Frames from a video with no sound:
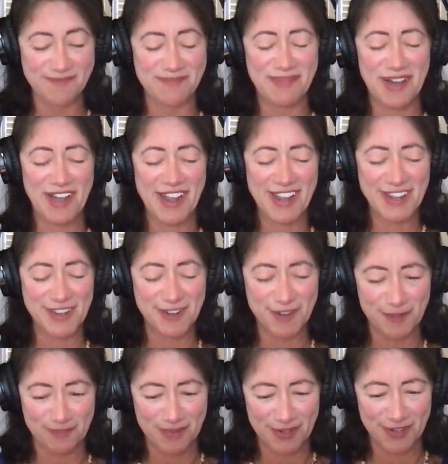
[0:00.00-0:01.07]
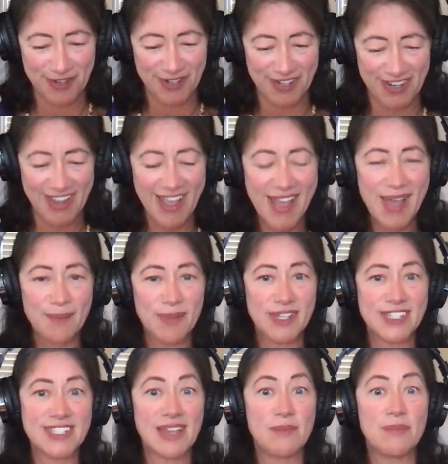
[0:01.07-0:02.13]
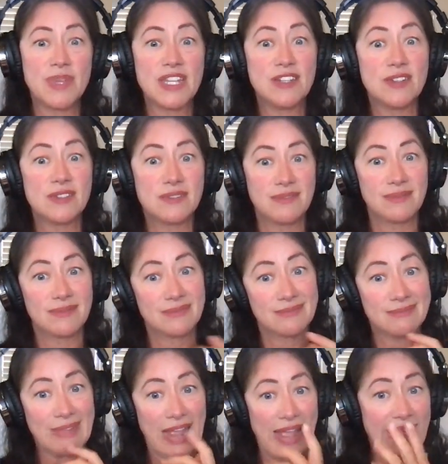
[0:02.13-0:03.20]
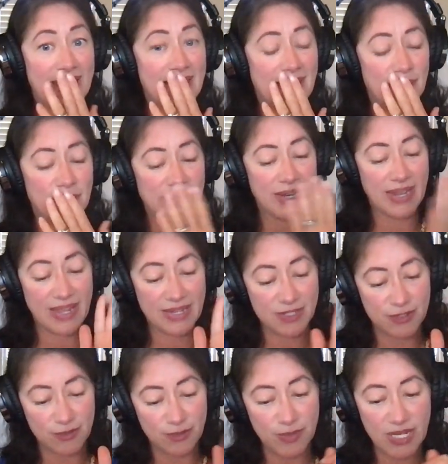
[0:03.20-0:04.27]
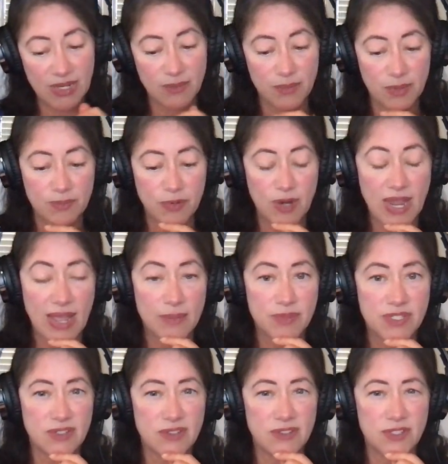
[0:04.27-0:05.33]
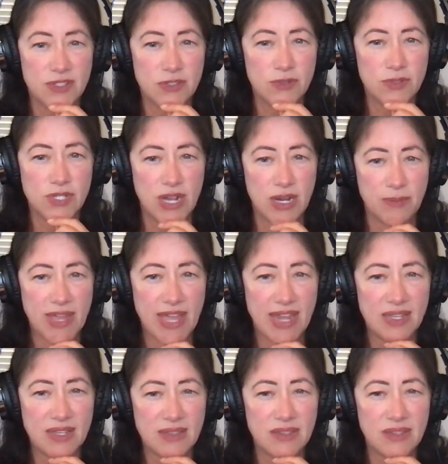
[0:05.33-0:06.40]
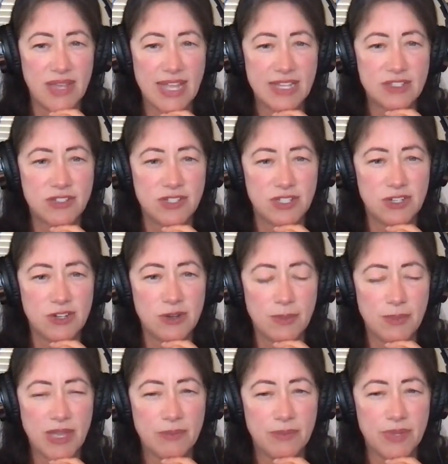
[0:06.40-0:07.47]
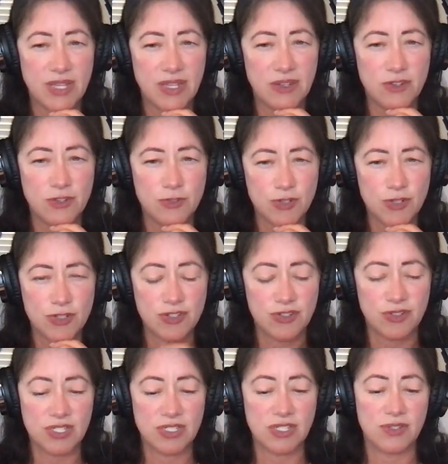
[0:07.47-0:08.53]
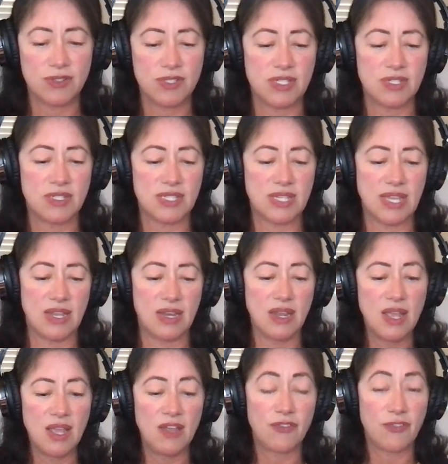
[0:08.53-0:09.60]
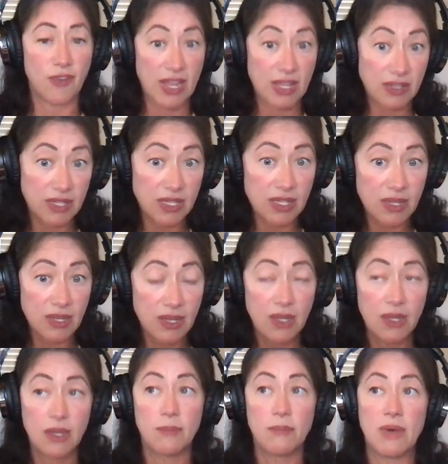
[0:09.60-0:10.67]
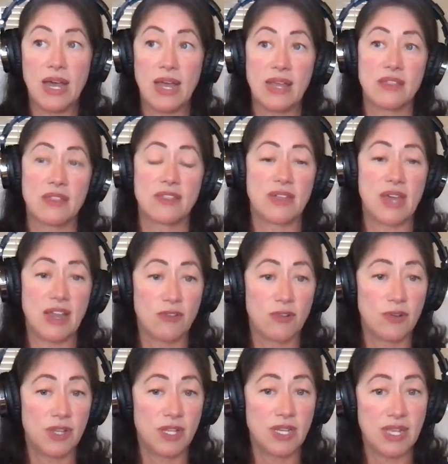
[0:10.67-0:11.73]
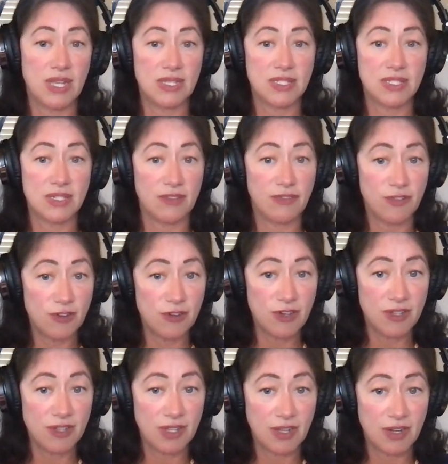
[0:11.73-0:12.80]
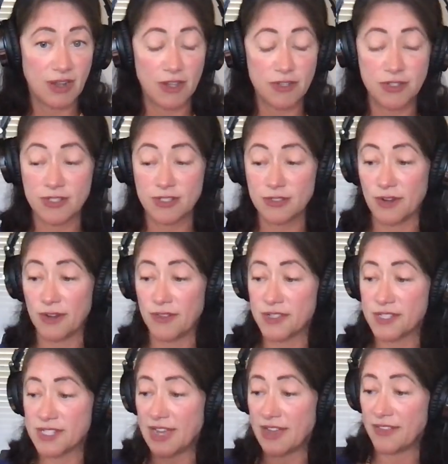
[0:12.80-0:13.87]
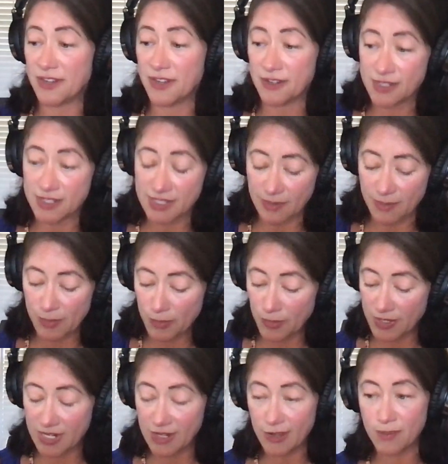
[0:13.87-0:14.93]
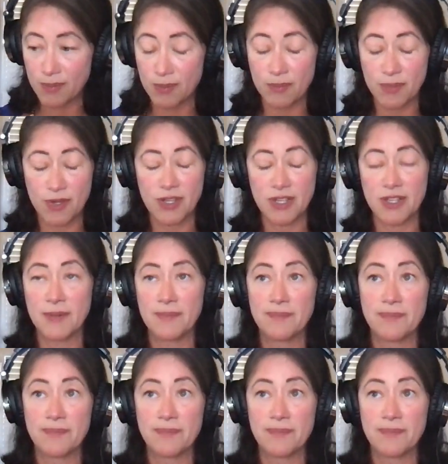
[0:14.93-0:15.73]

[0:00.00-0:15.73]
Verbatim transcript: buying your book because I've been mm, I hate I mean I hate to admit it, but perhaps a little too dogmatic the last year about being in nutritional ketosis, and frankly, my thyroid has suffered. And I'll just throw this out there because I'm a pretty open book.